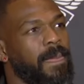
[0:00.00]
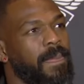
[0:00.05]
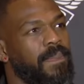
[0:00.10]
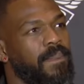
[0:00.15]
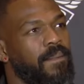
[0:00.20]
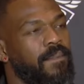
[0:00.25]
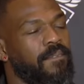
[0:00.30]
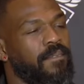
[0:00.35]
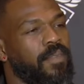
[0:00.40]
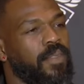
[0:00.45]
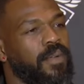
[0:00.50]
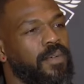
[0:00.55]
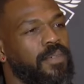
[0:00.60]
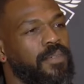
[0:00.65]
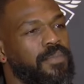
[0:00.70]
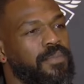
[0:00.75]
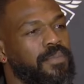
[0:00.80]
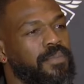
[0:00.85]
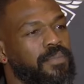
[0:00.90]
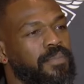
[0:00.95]
They want to see
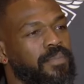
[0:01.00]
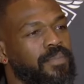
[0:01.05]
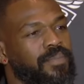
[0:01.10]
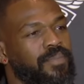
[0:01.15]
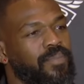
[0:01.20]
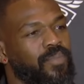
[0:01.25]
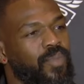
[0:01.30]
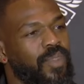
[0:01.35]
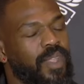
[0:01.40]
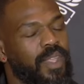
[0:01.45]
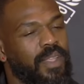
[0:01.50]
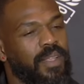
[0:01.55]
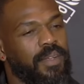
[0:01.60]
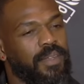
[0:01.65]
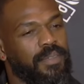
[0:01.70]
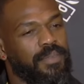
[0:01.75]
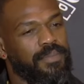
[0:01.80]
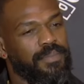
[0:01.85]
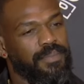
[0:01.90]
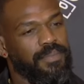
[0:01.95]
greatness challenge. Like, does
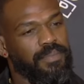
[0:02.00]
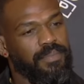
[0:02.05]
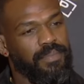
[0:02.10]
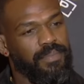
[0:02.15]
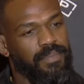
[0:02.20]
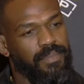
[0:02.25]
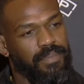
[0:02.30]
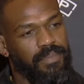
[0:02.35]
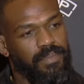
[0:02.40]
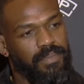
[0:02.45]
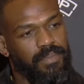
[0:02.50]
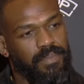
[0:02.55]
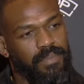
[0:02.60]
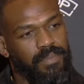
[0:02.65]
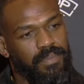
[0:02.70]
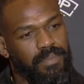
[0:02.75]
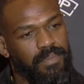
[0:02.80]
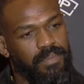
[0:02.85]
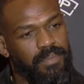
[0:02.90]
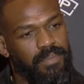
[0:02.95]
that does that
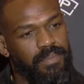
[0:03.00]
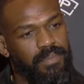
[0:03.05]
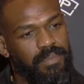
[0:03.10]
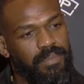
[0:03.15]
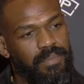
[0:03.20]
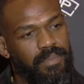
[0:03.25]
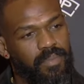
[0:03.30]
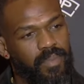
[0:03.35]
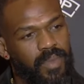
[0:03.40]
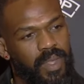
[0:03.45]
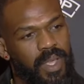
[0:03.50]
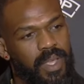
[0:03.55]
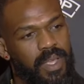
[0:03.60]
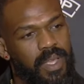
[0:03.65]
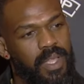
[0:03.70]
entice you at all? Still,